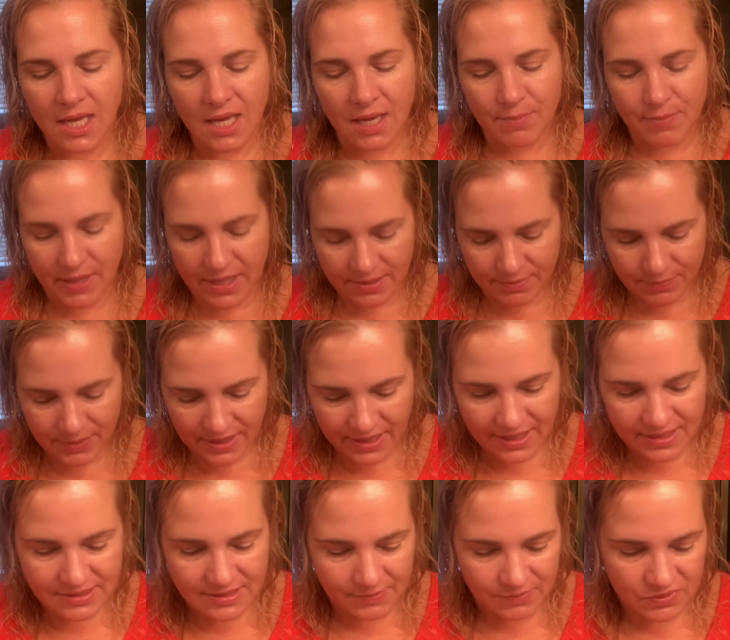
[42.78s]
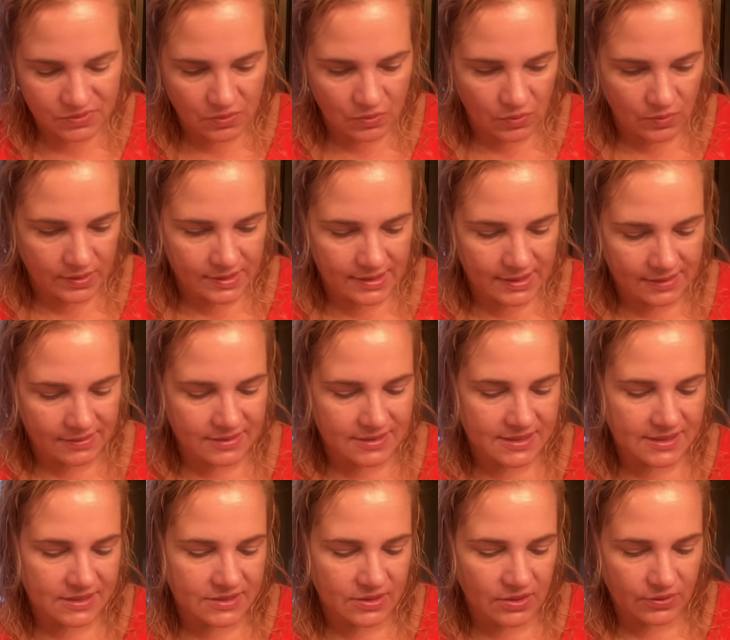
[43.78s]
But because I'm so oily in the
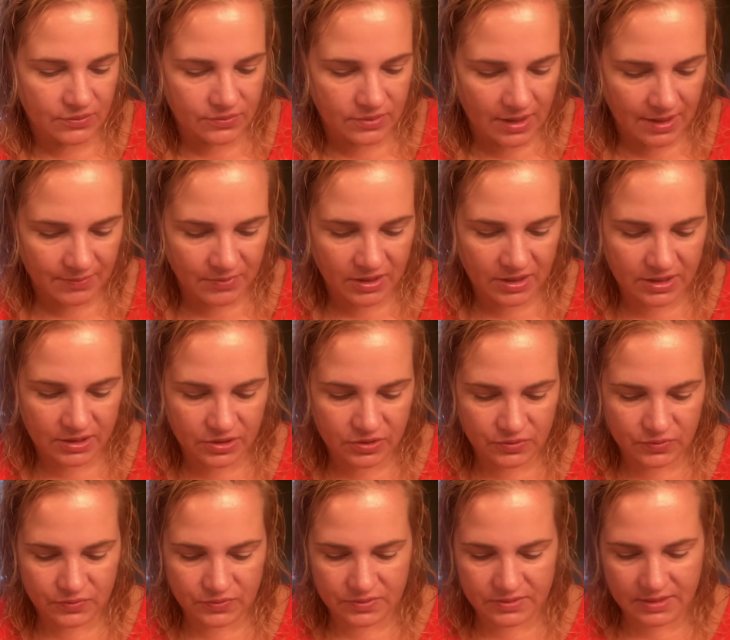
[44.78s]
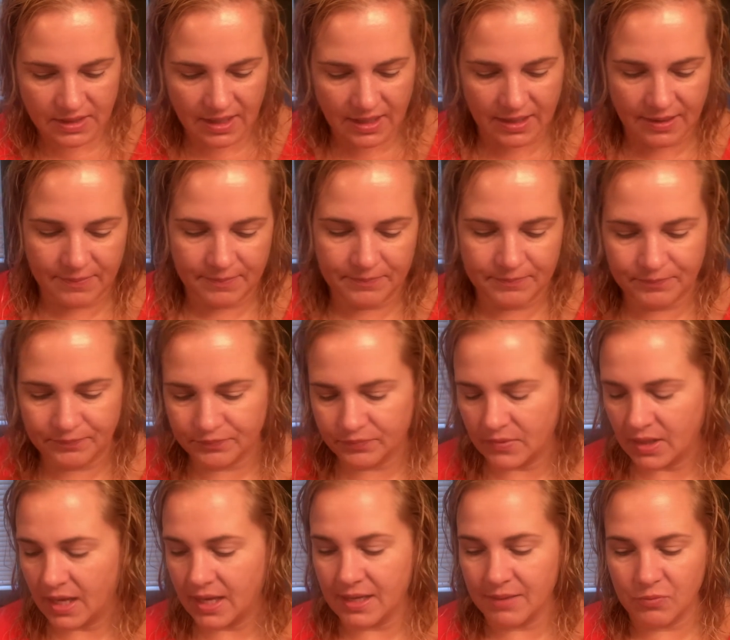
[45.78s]
T-zone, I am
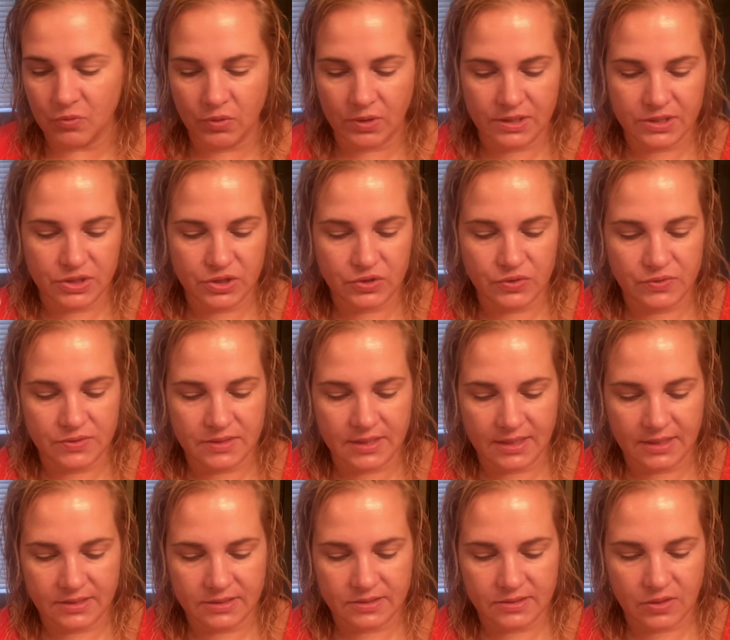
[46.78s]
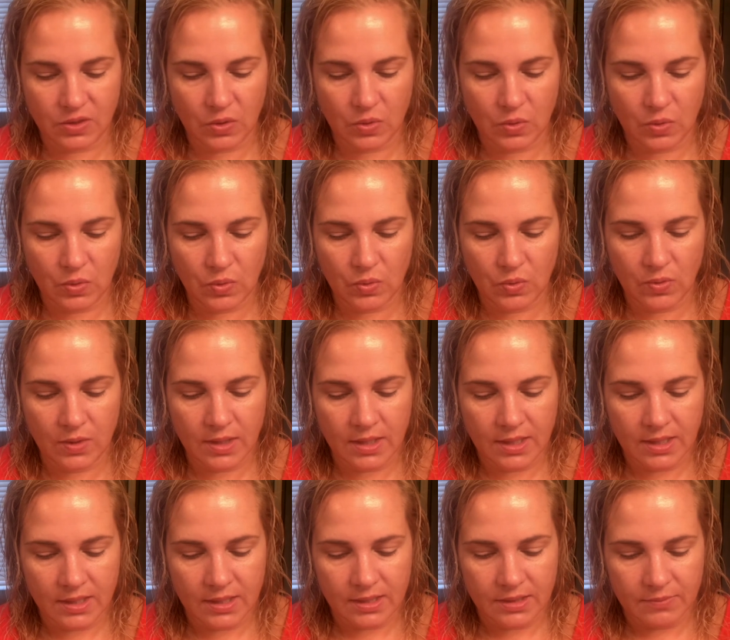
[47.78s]
going to use this. So
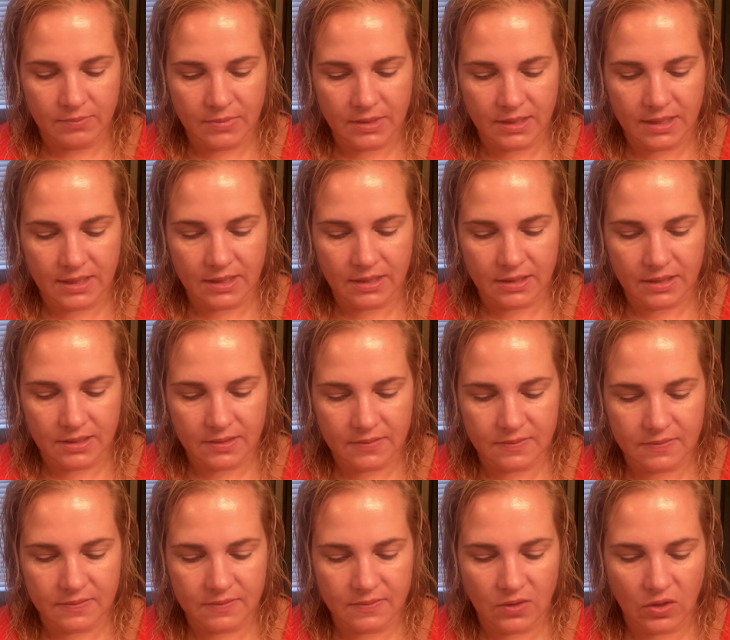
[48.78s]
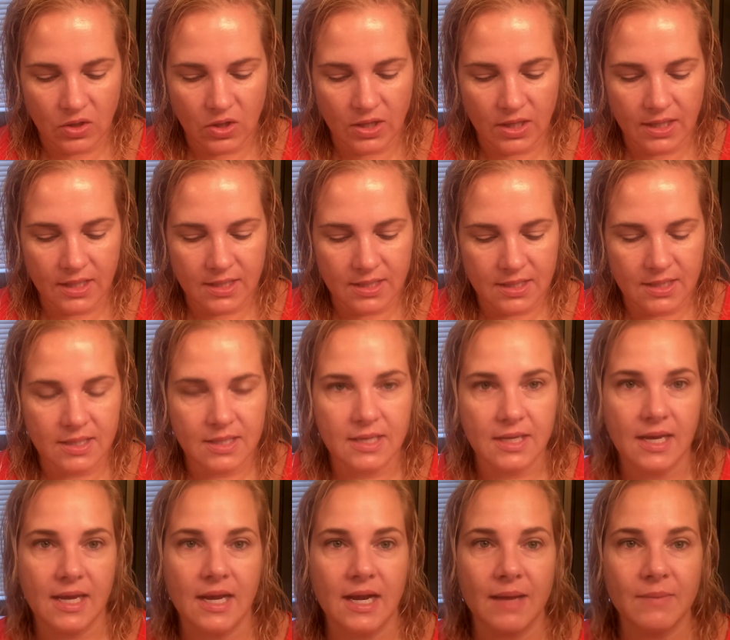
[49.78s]
let me get this on,
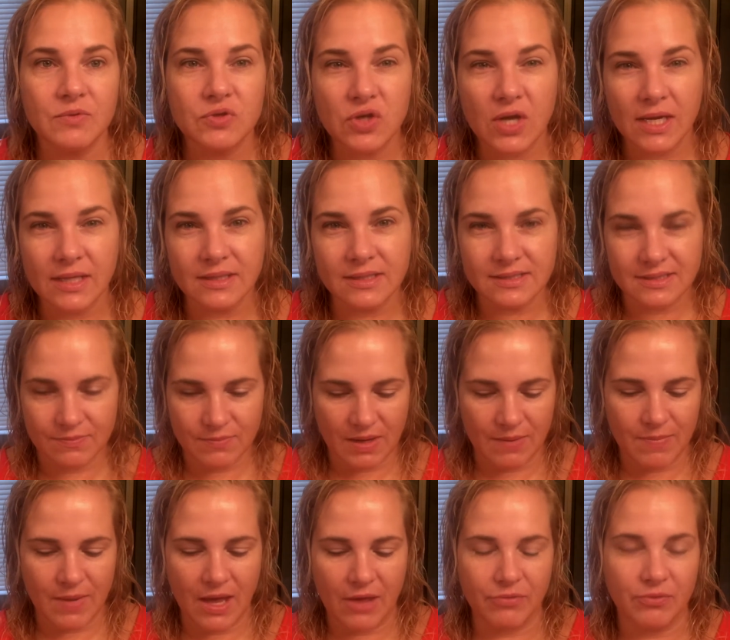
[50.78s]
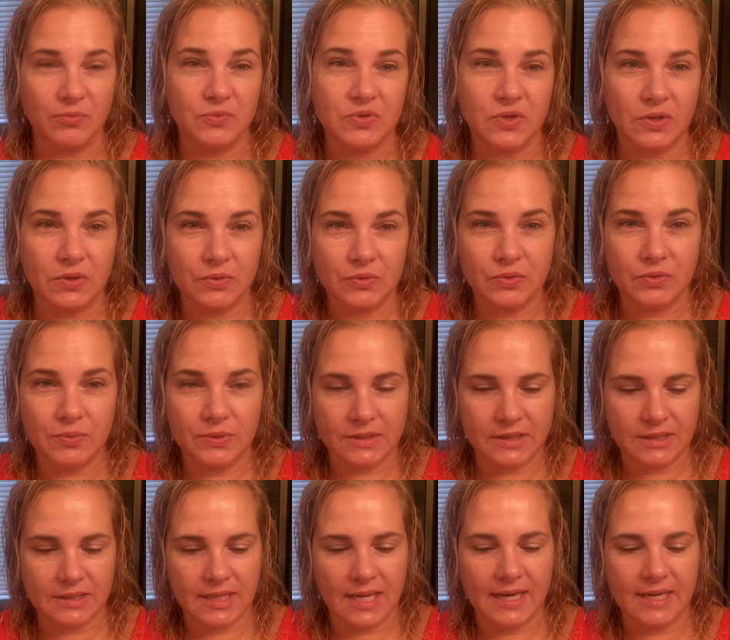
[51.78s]
and I'm trying this in my bathroom, so I don't know what the
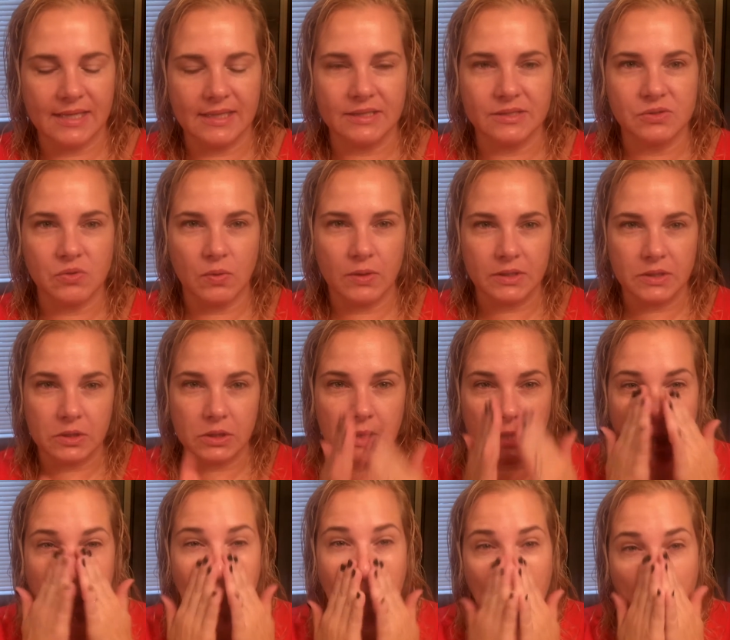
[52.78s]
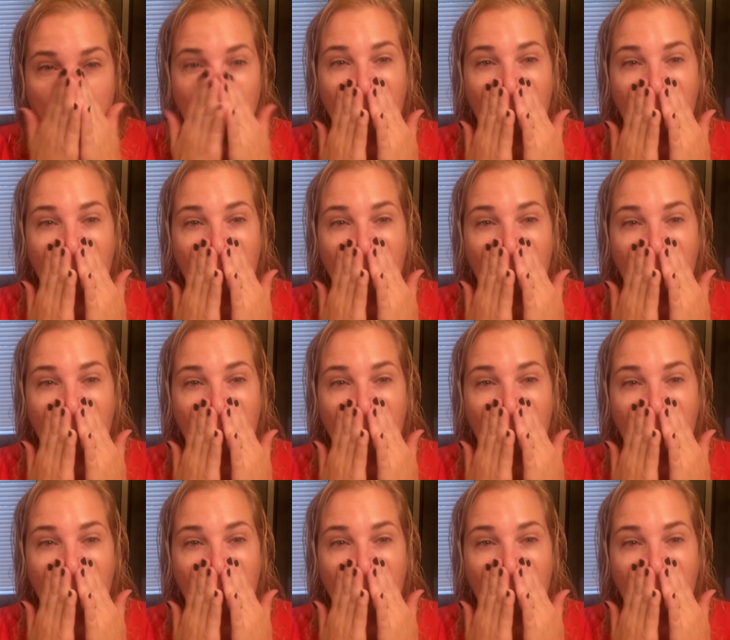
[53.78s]
lighting is going to look like.